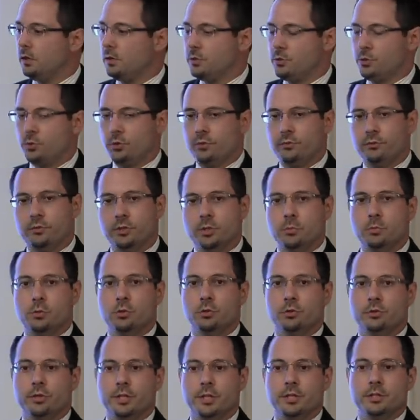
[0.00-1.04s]
sort of
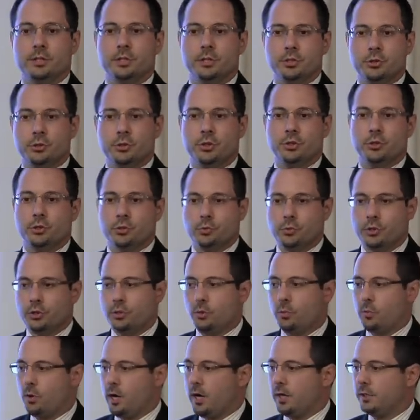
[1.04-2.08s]
liberal things that you can do with
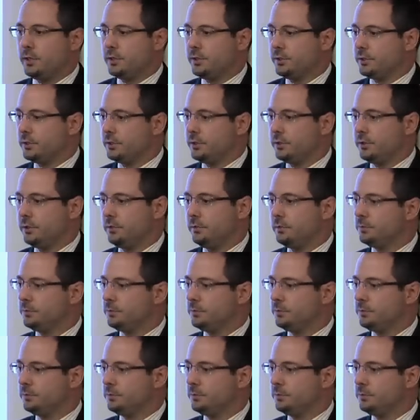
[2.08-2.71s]
your practice.